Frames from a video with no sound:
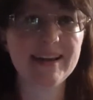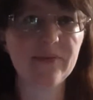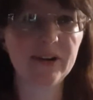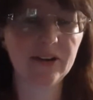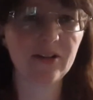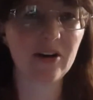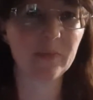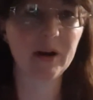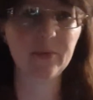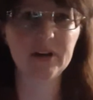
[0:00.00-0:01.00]
and window cloth,
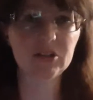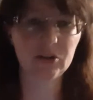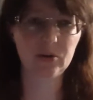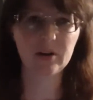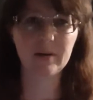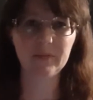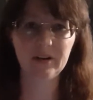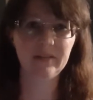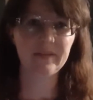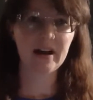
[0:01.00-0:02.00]
but I want to show you a couple
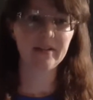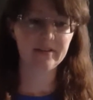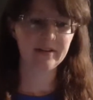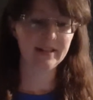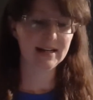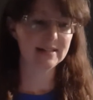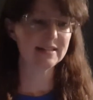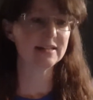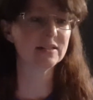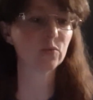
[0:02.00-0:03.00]
of other things
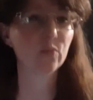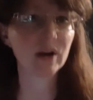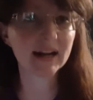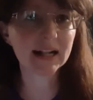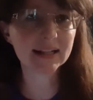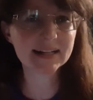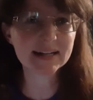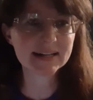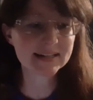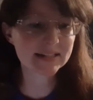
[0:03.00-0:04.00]
as well.
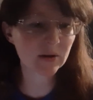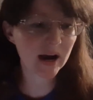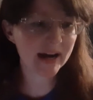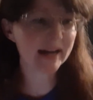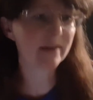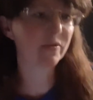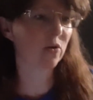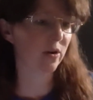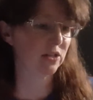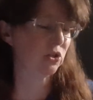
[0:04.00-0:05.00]
So I am
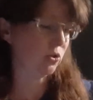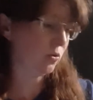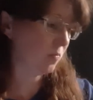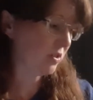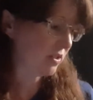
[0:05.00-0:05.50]
going to put